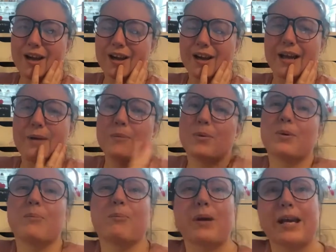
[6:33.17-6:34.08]
It
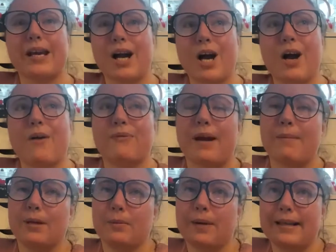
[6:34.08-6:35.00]
wouldn't be our
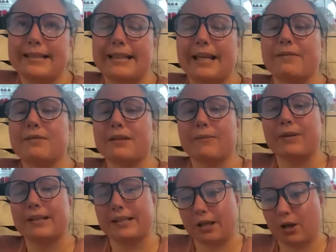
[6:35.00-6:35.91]
family wedding if
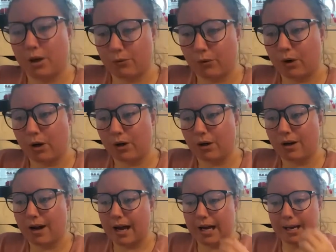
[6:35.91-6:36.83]
something didn't go wrong.
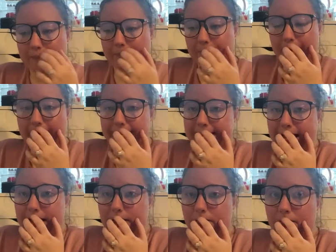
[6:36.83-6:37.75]
It
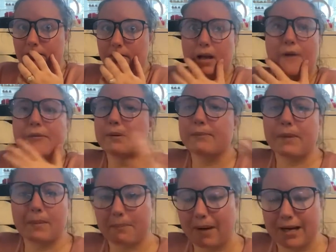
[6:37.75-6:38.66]
didn't. Nothing
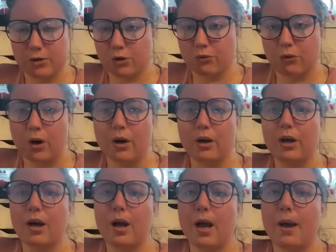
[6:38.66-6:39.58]
went major wrong,
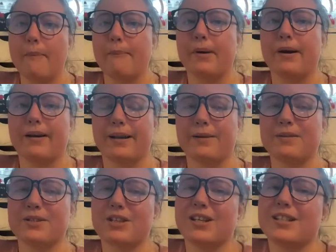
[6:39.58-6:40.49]
but it
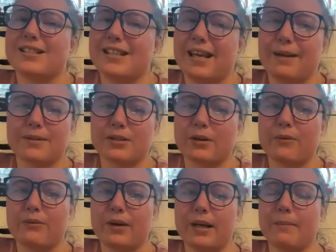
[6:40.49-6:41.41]
was just, it was so funny.